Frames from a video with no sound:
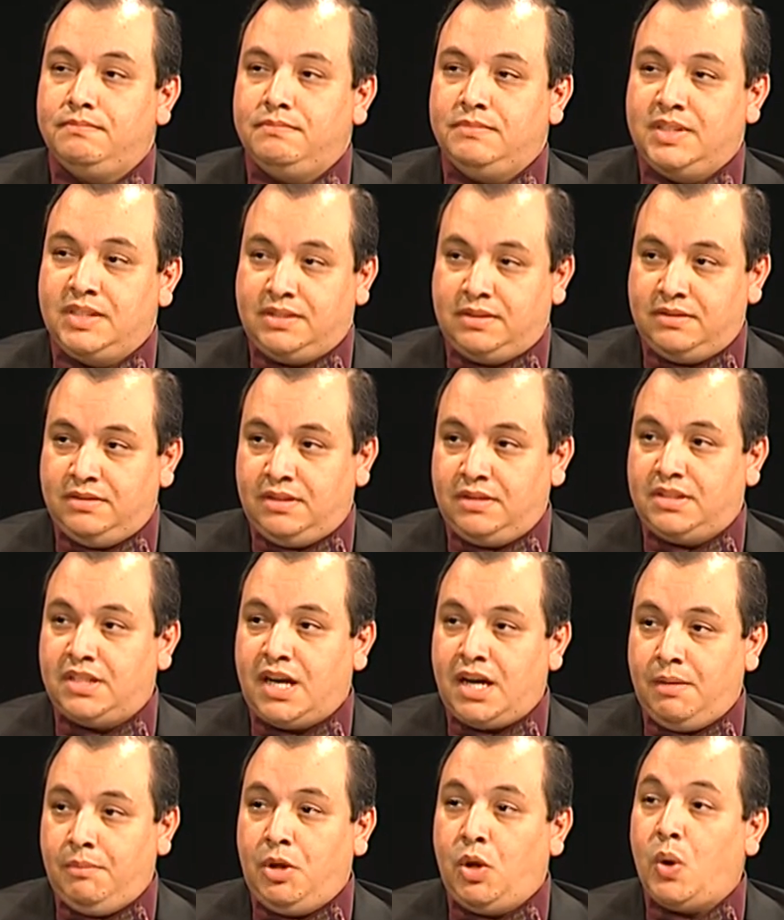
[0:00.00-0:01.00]
this is the
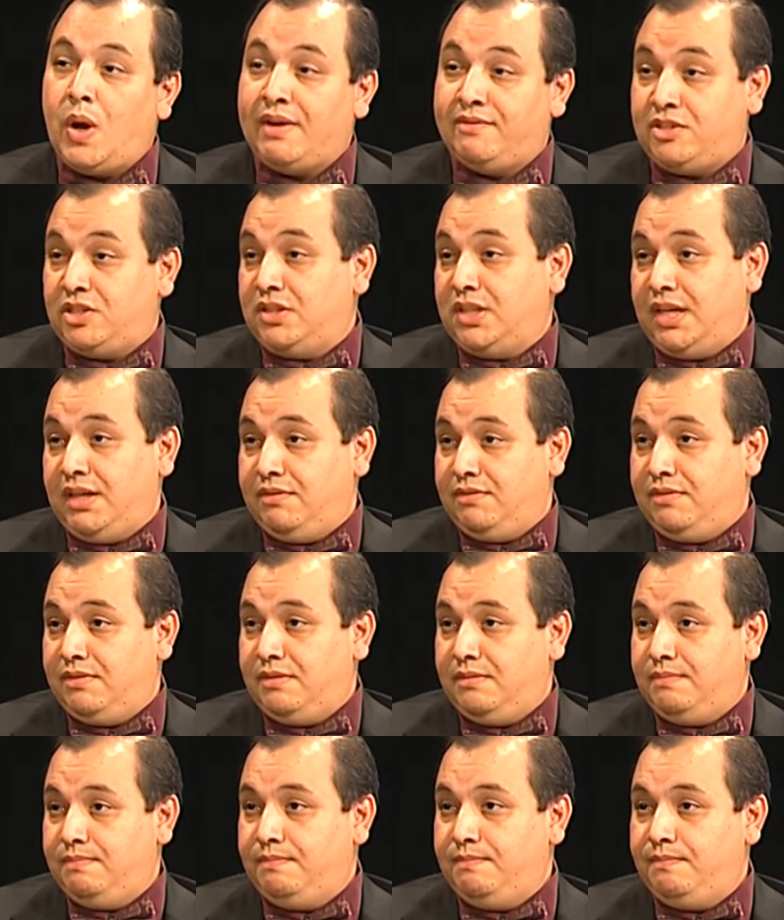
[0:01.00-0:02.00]
time you have to leave.
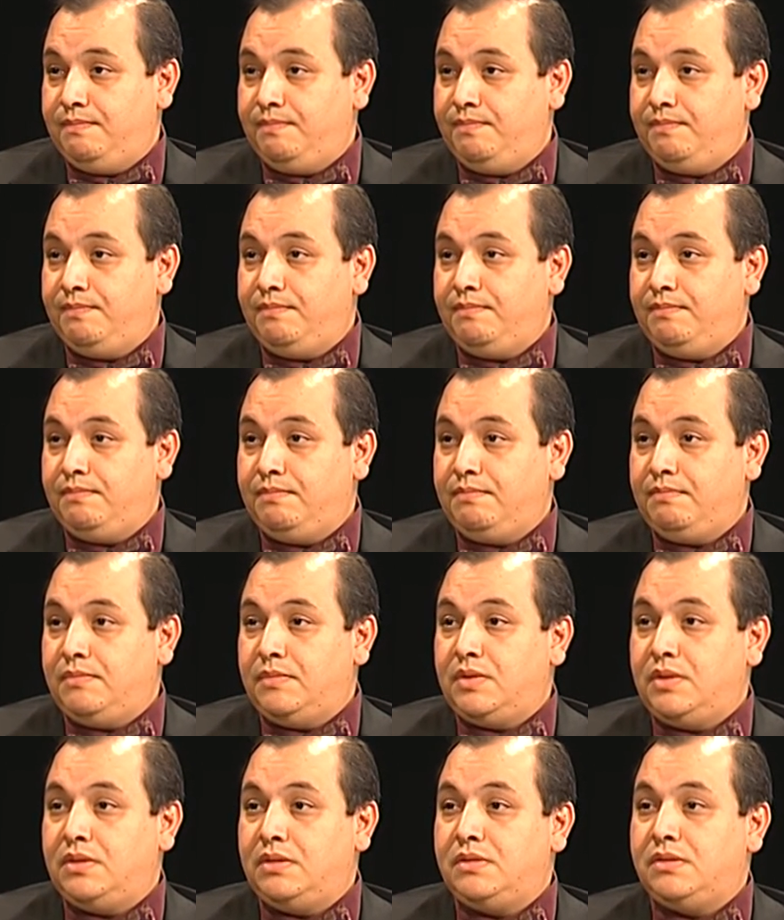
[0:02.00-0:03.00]
Oh,
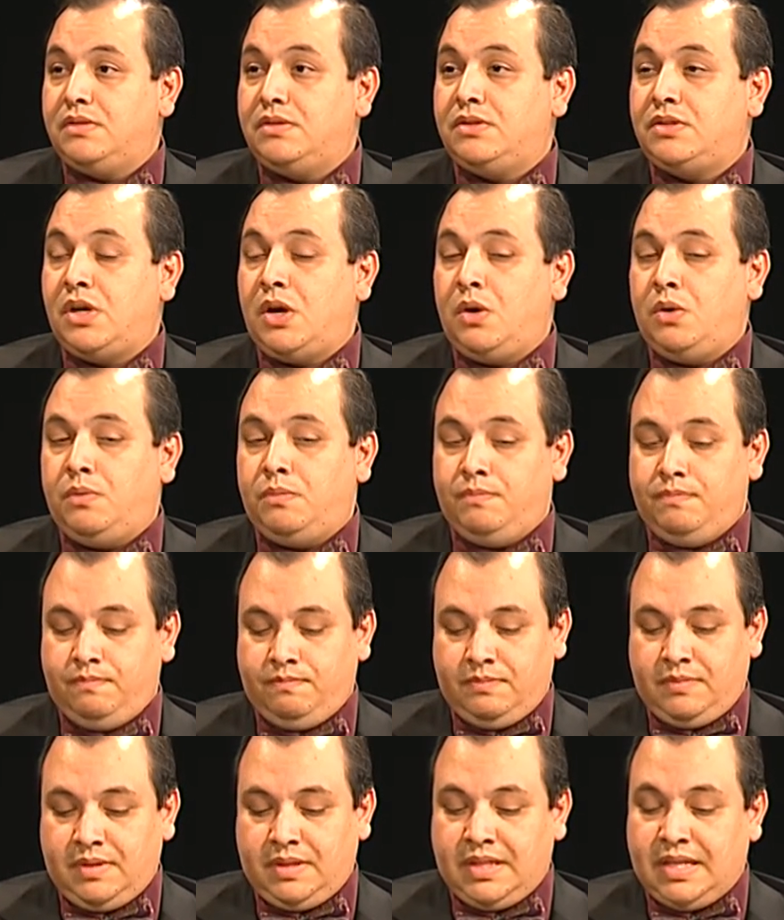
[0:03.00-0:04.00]
okay. So
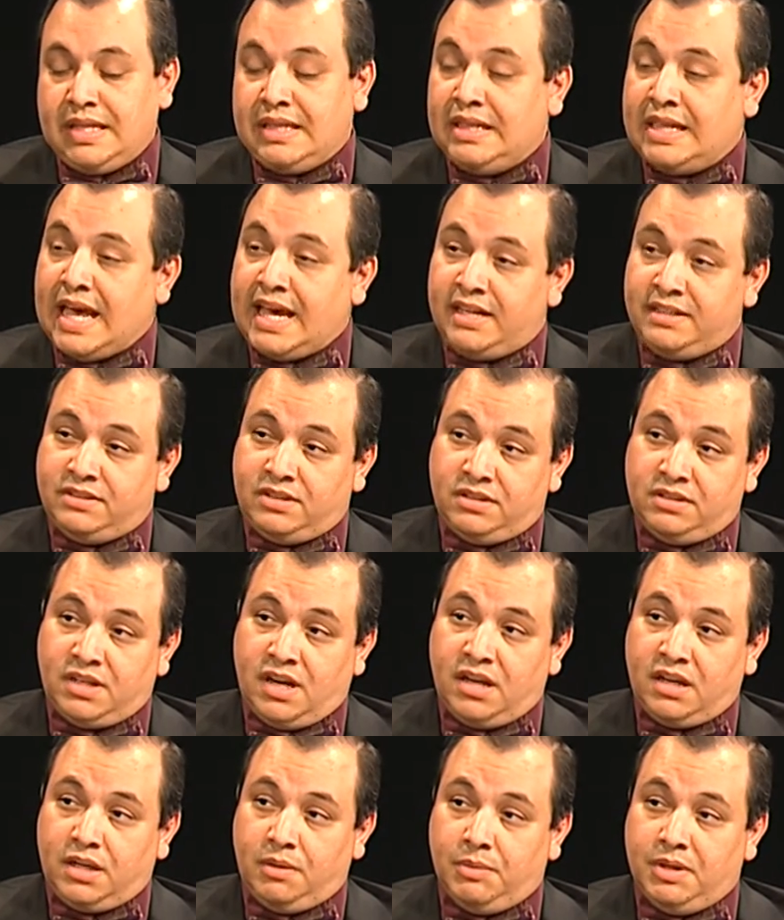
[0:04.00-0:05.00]
th that is a
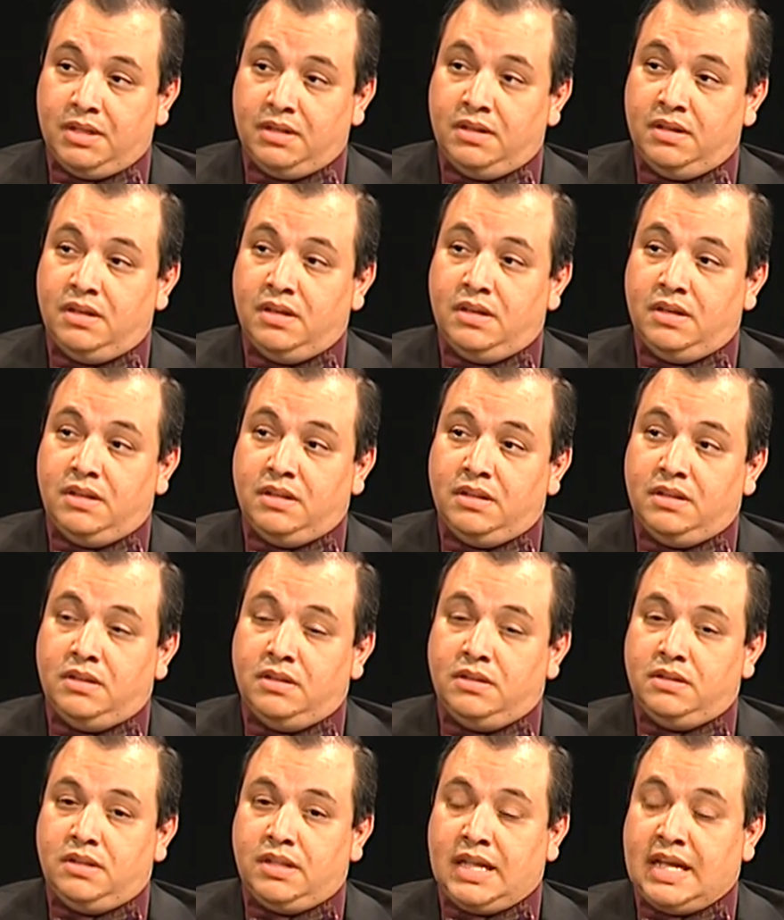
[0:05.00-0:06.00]
document. Mm -hmm.
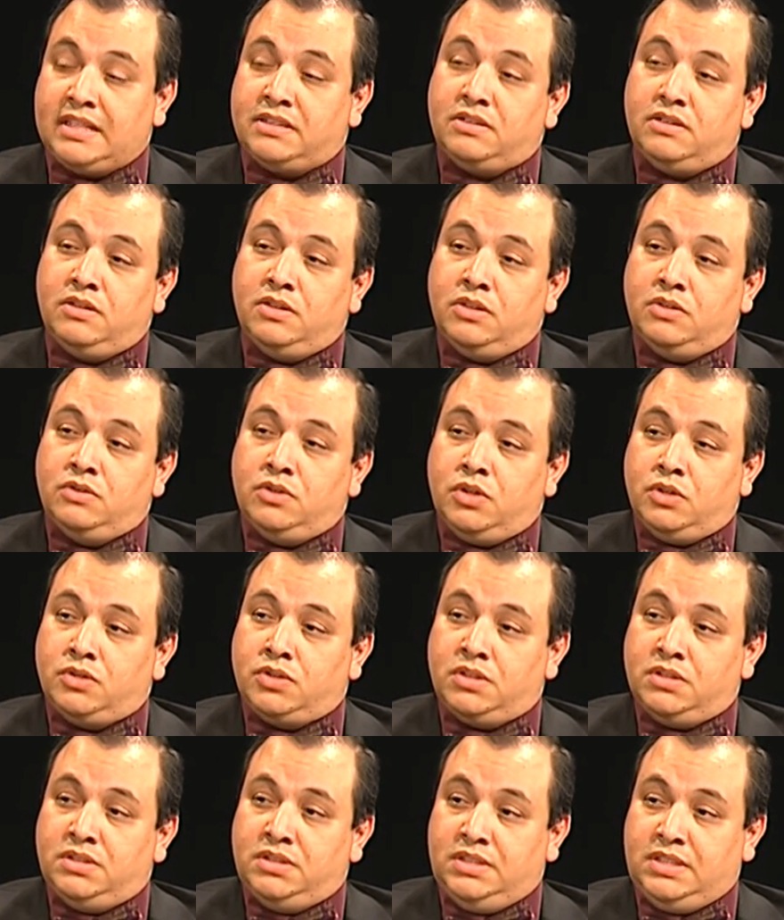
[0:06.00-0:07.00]
That th
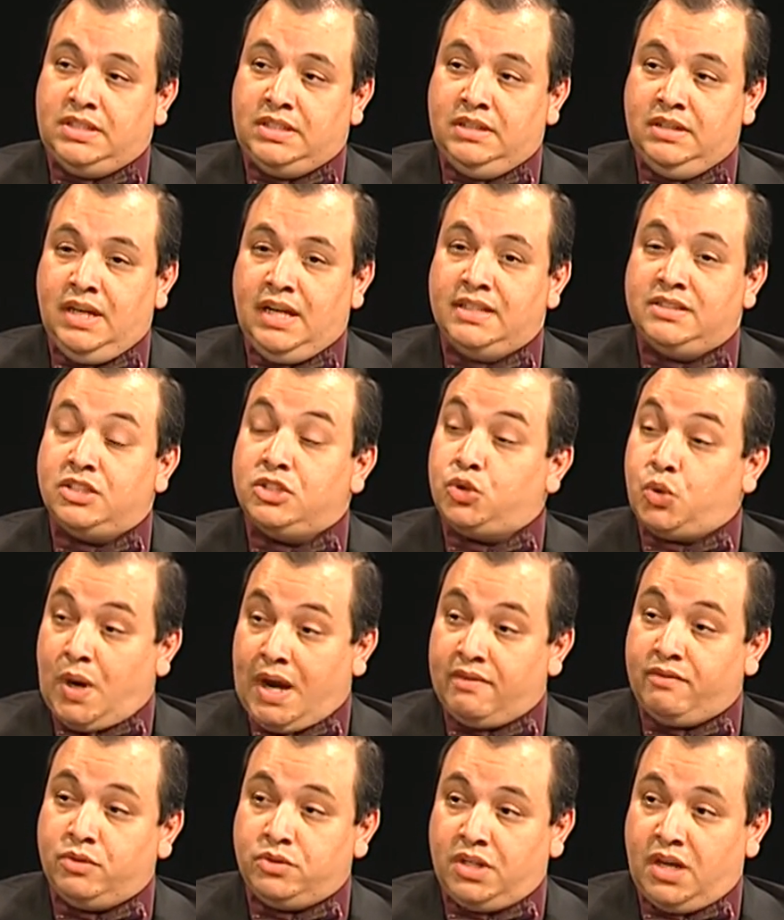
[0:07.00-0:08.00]
there's a it's a
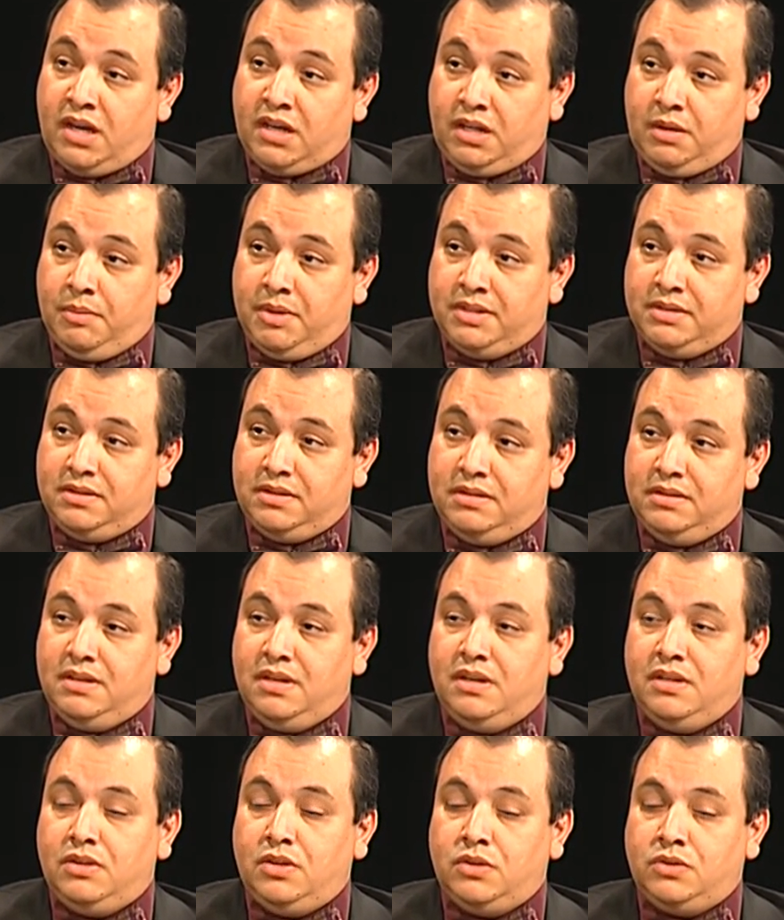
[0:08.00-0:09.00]
travel document.
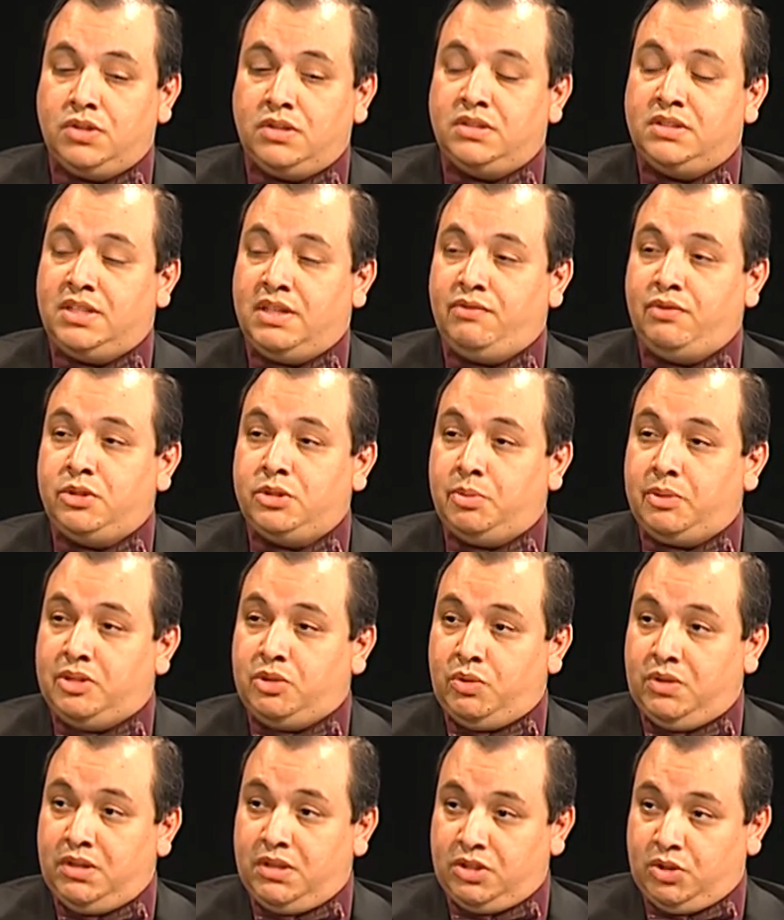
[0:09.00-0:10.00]
Mm-hmm. There's a mm-hmm. difference
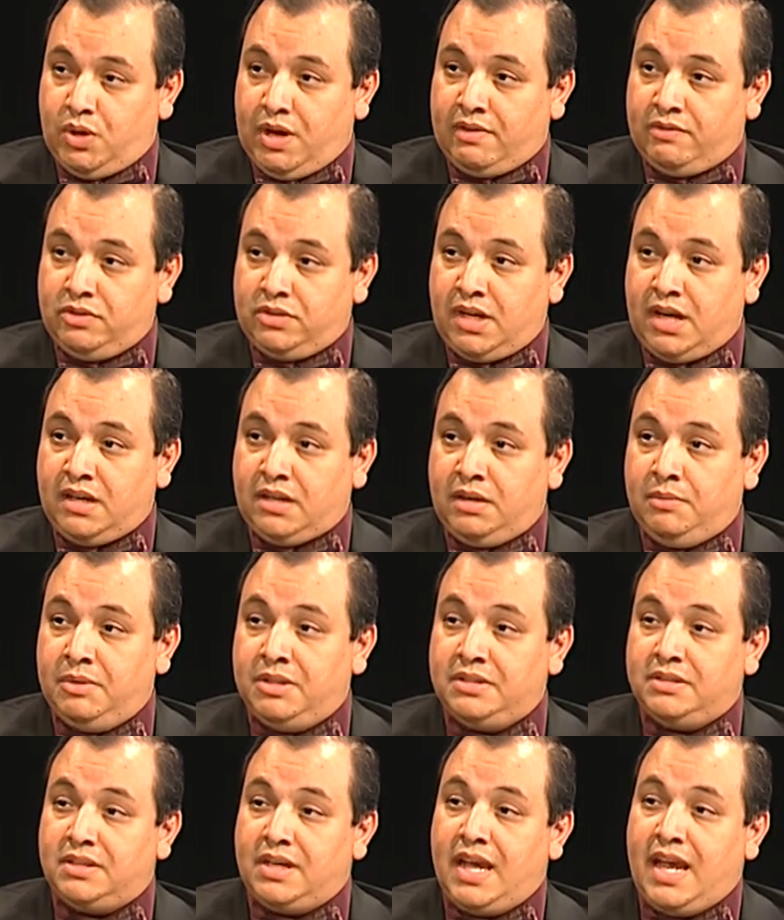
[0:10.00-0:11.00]
between the travel
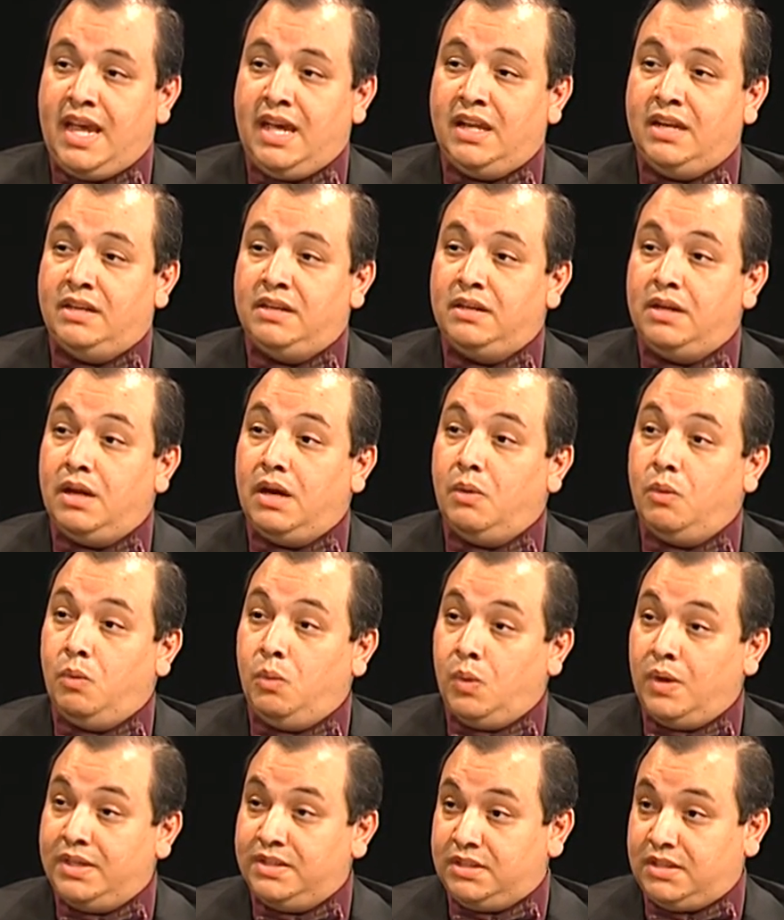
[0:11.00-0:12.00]
document and
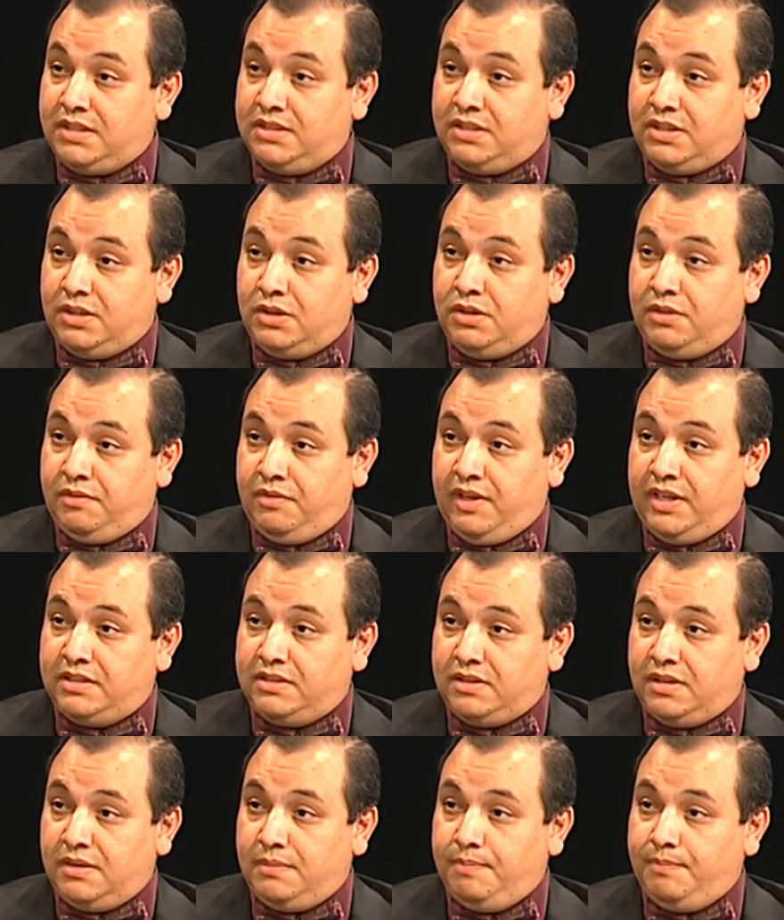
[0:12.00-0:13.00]
what is considered a
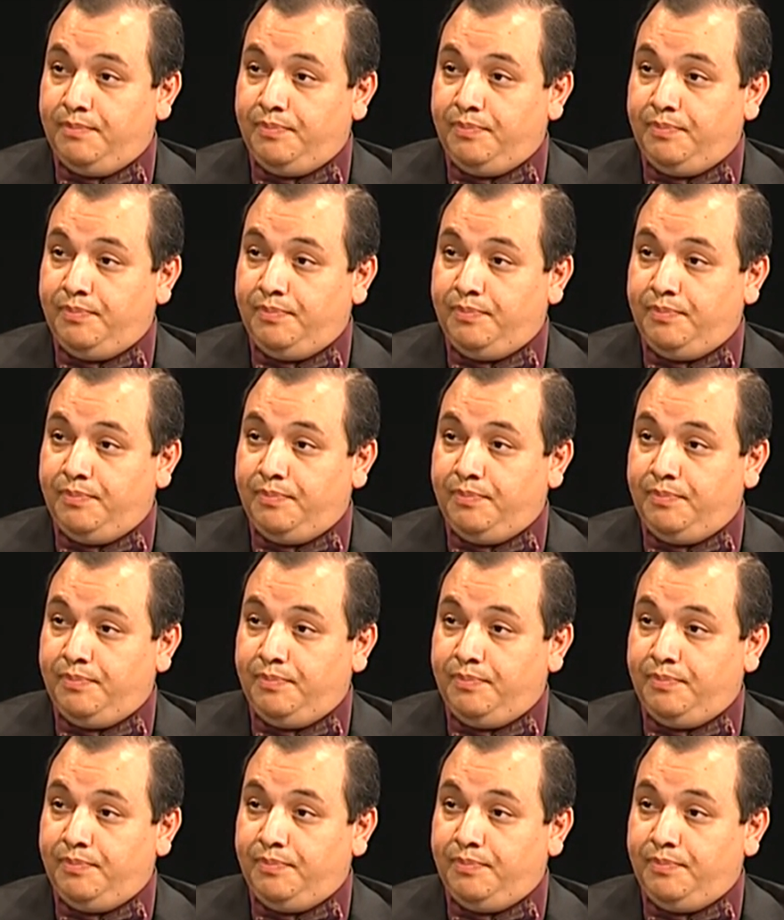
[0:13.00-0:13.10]
visa.